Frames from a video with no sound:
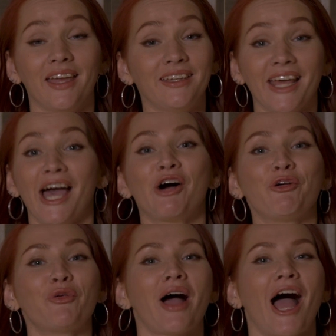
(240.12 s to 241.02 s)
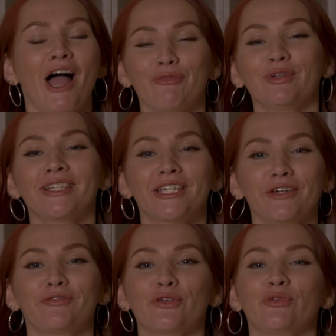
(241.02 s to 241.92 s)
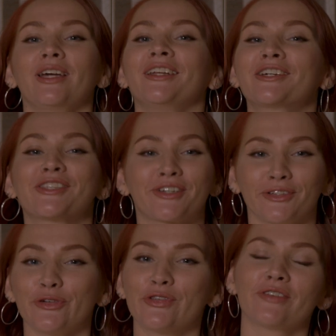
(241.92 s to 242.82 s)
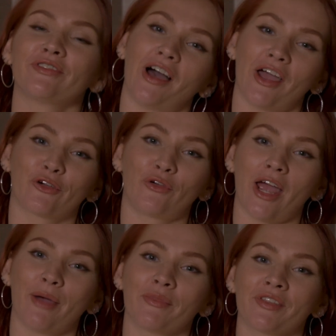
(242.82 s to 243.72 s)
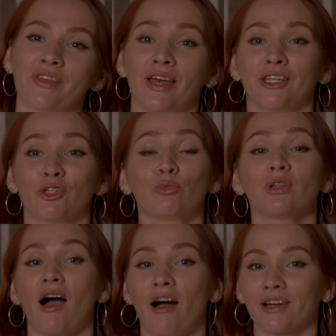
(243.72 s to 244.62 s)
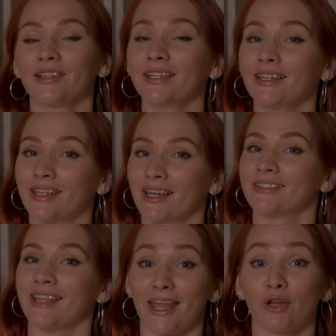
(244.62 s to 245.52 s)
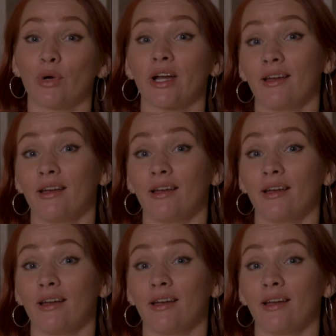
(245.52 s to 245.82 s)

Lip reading: And now I will give you an exclusive diagram that you will hardly get anywhere